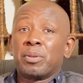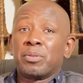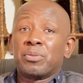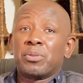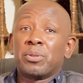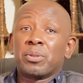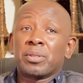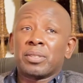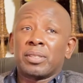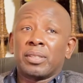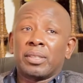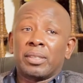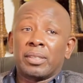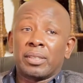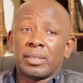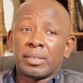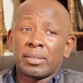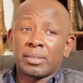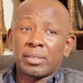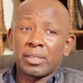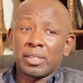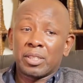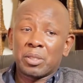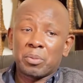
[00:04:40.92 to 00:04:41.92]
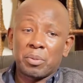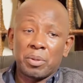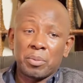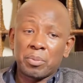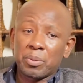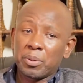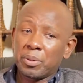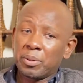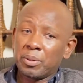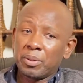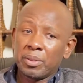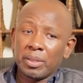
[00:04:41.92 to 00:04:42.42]
My folks are church
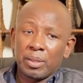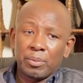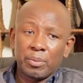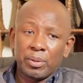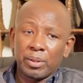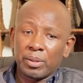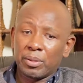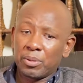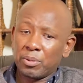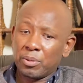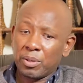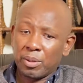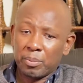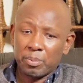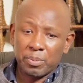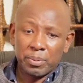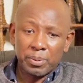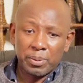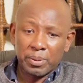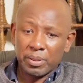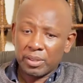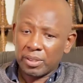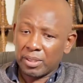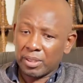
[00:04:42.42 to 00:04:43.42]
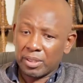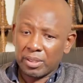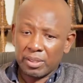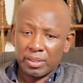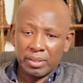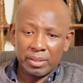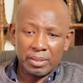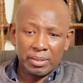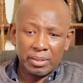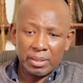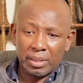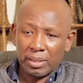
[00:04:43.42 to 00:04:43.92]
people. I mean, grew up church.